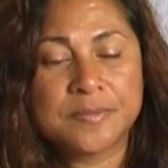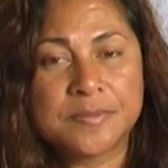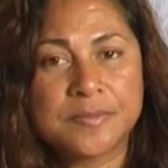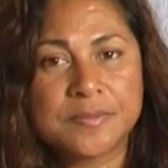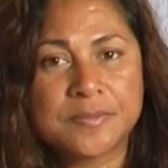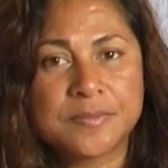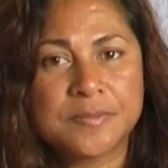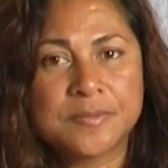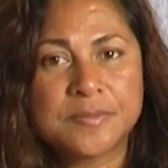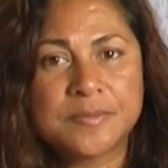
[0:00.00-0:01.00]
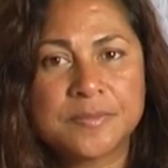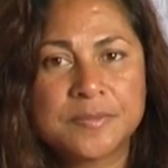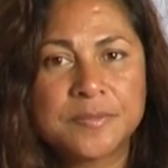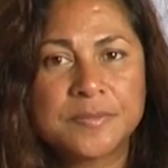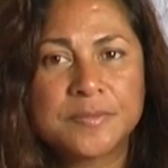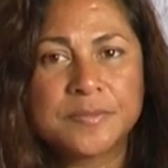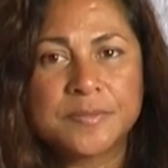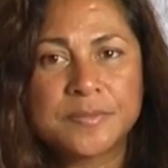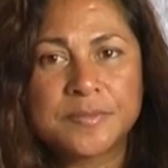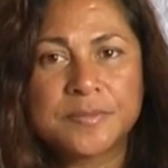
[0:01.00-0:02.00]

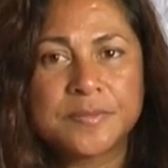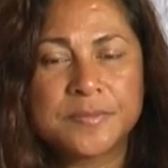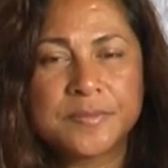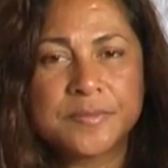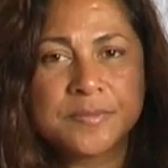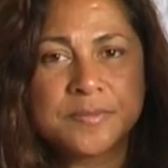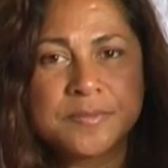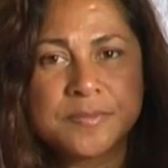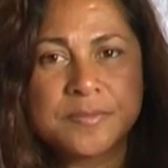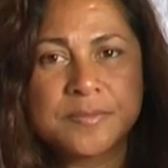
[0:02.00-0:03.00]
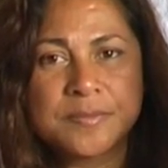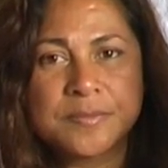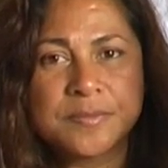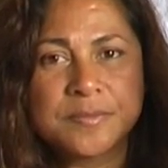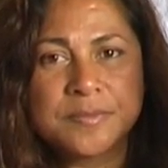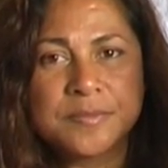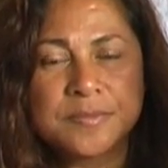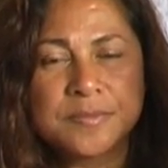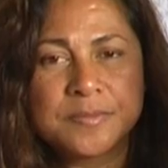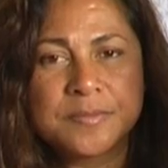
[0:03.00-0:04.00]

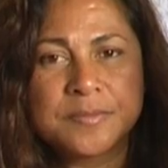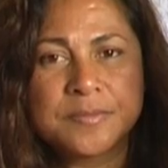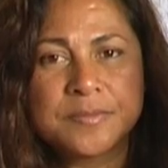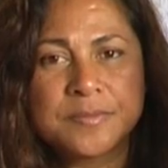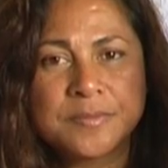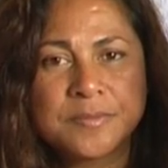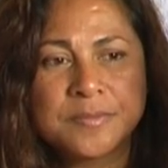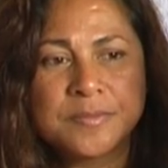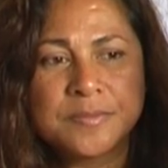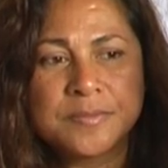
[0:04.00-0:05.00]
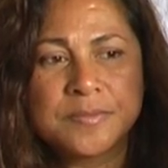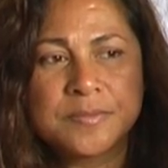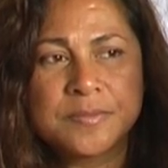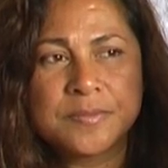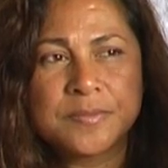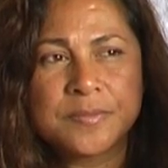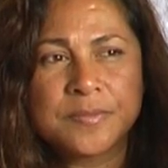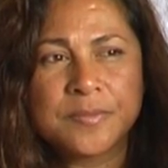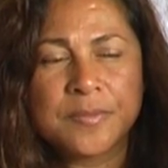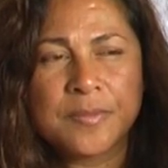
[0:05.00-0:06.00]

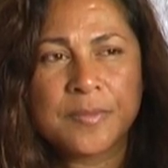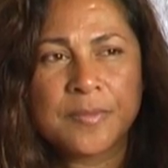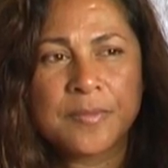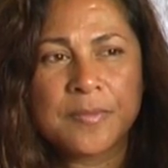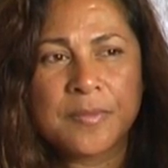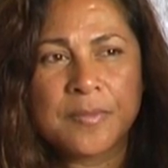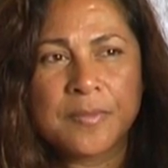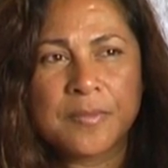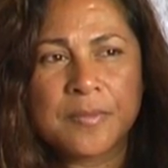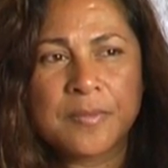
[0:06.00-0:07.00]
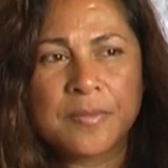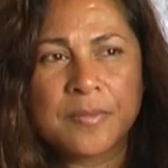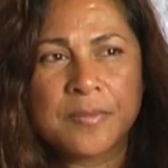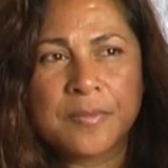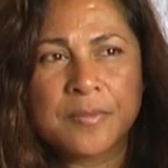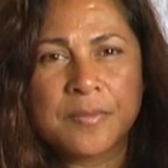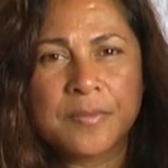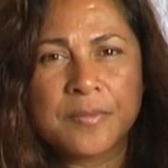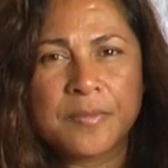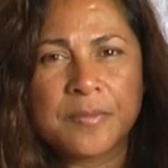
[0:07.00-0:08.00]
(not speaking)